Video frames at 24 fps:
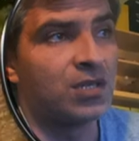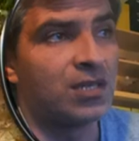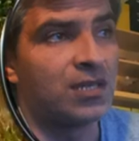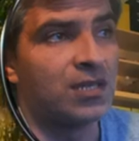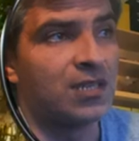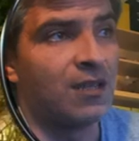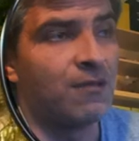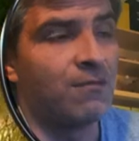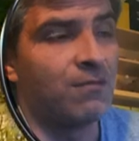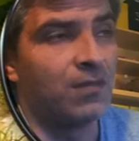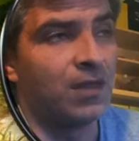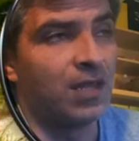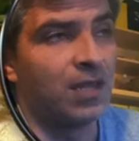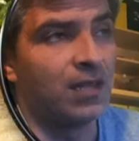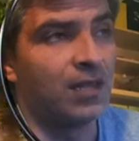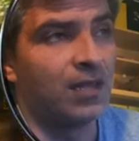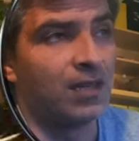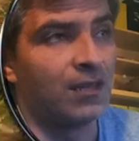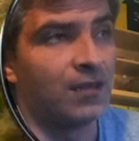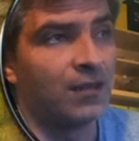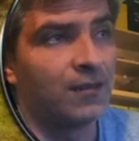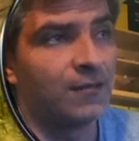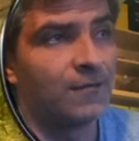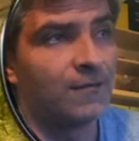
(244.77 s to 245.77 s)
same thing.
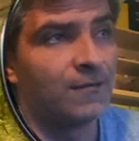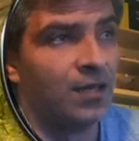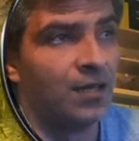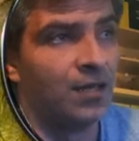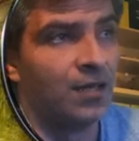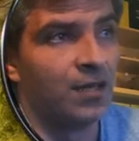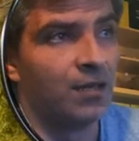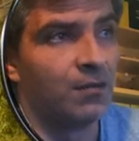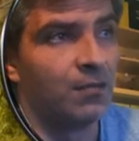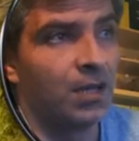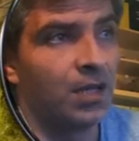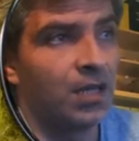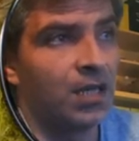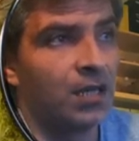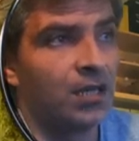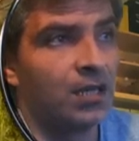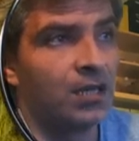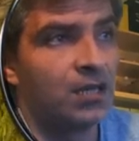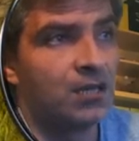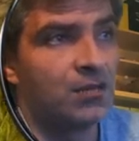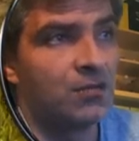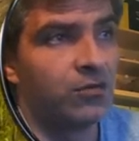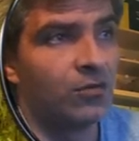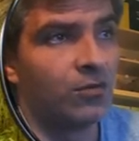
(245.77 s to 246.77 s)
And making
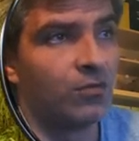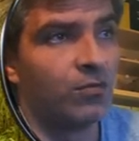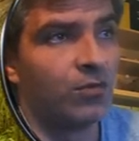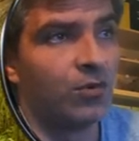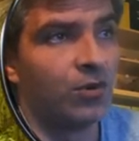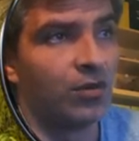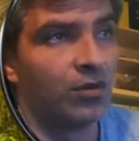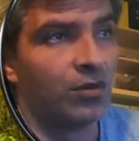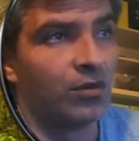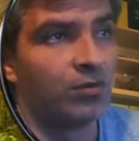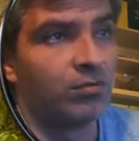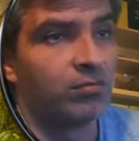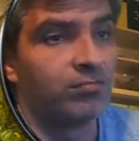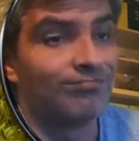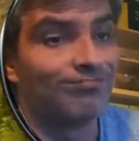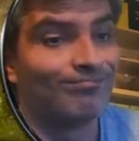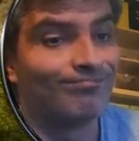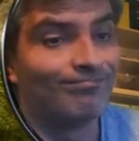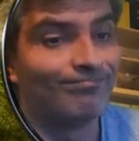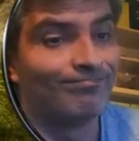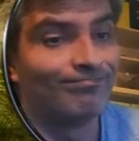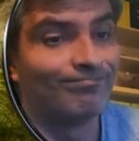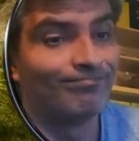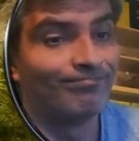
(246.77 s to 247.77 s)
this look more
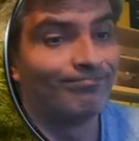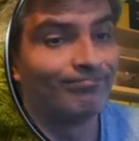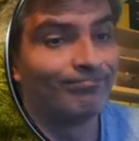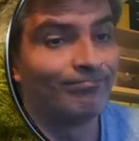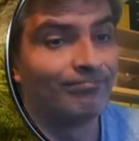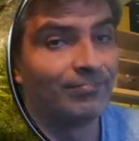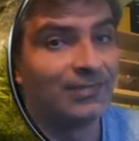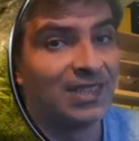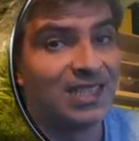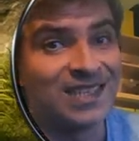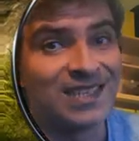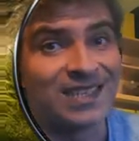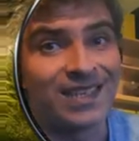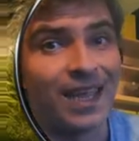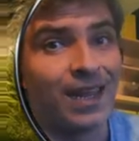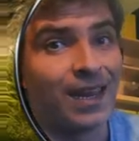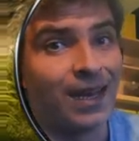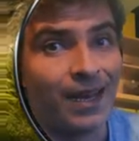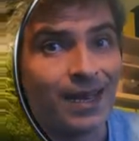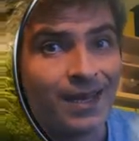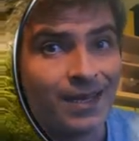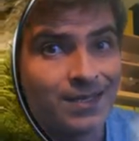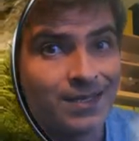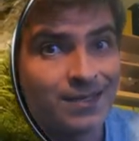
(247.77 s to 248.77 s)

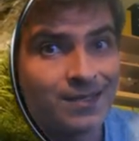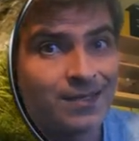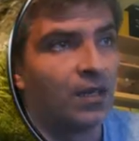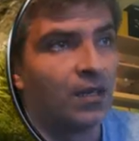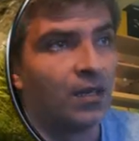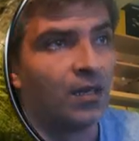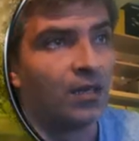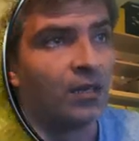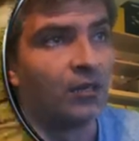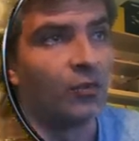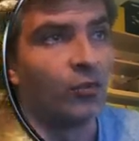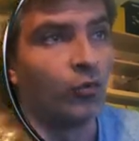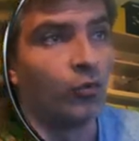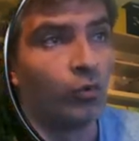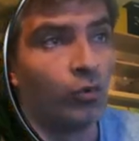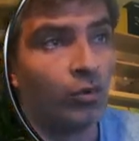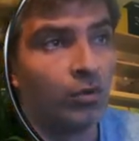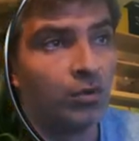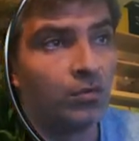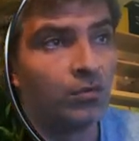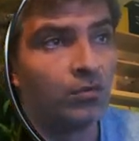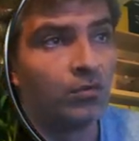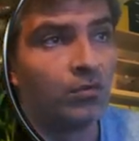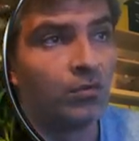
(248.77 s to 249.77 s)
stylized and
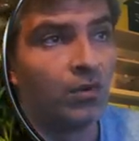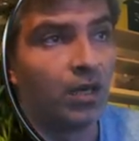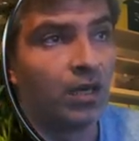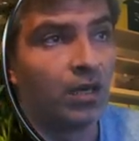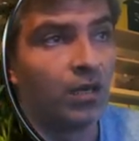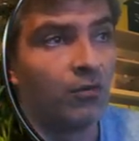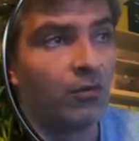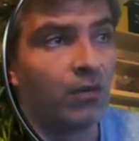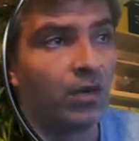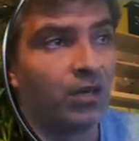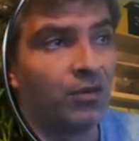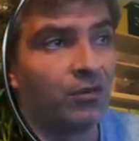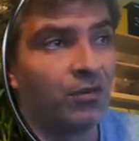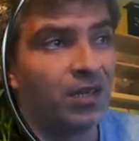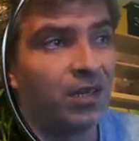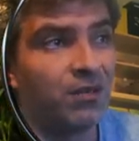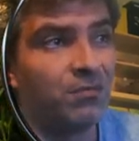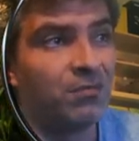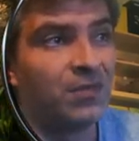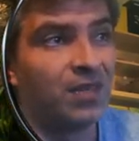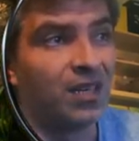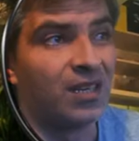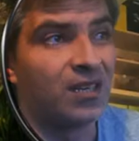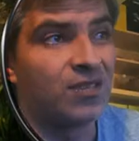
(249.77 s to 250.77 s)
cool while, while you
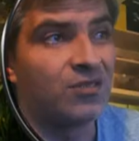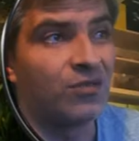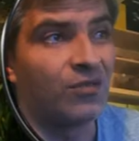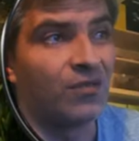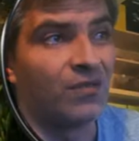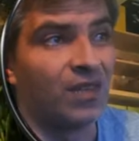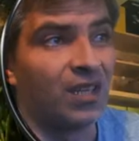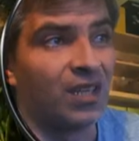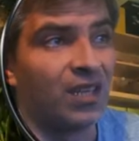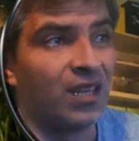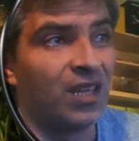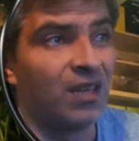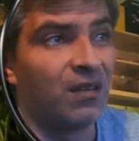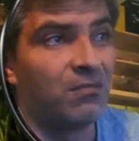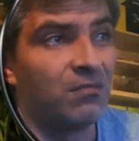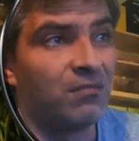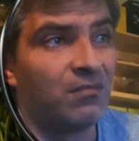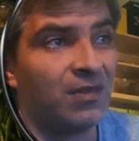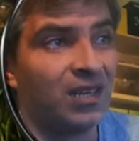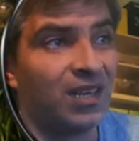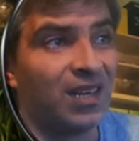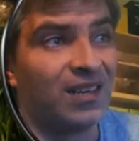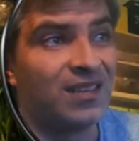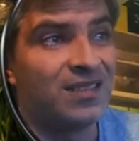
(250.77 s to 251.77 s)
keep the rest of the
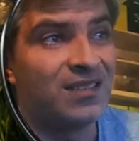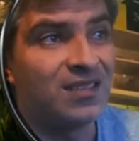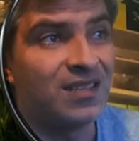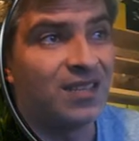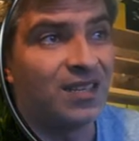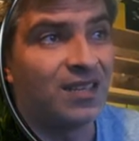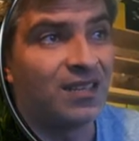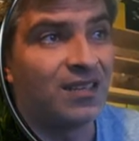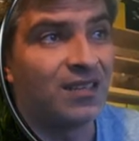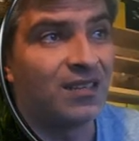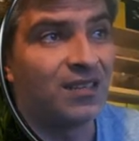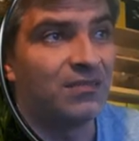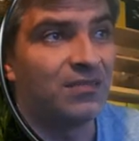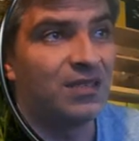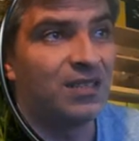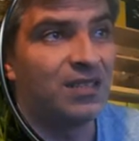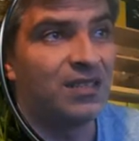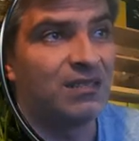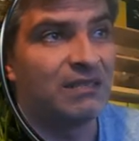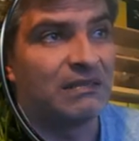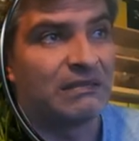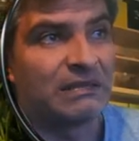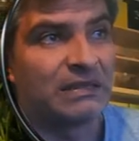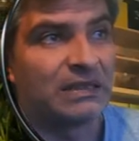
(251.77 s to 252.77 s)
game realistic
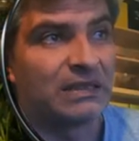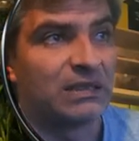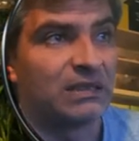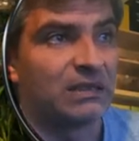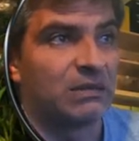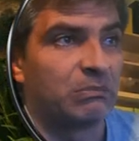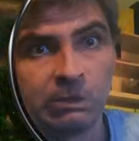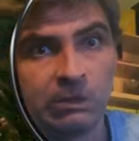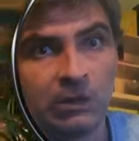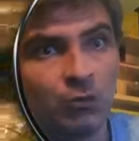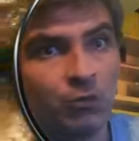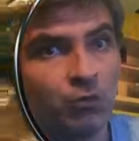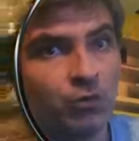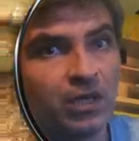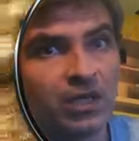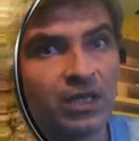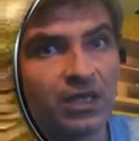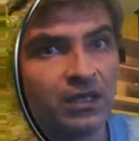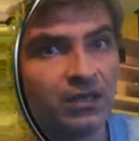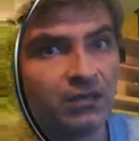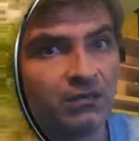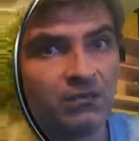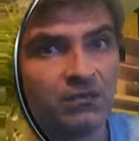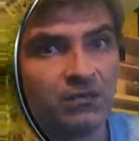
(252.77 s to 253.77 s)
is
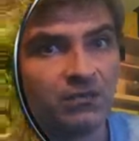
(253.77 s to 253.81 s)
weird